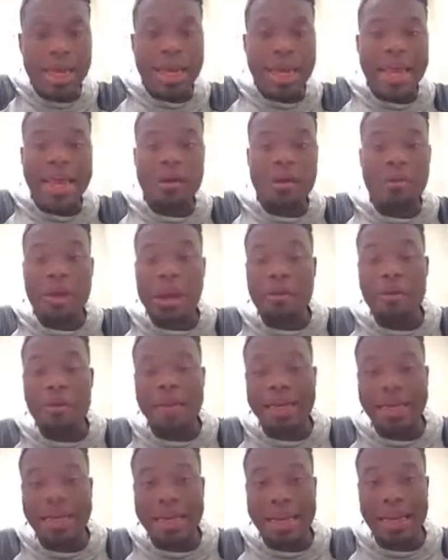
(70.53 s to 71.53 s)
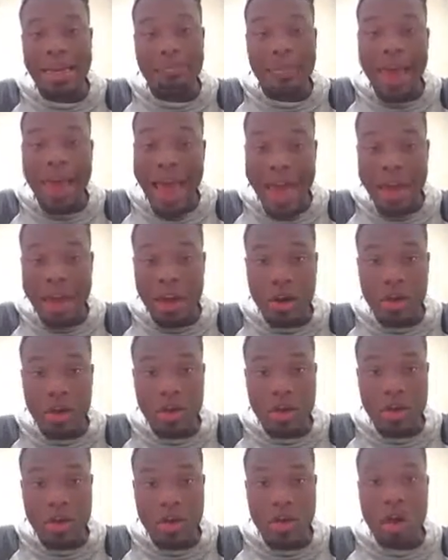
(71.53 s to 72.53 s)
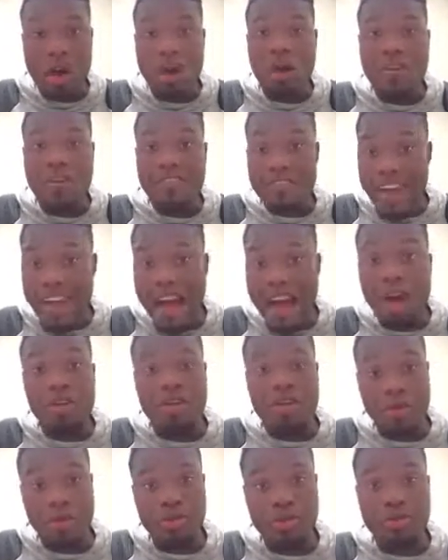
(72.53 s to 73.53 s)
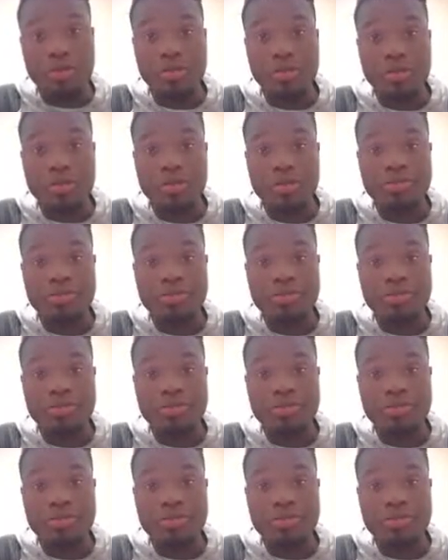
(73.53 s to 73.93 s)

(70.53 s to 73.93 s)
and what I would get back are values.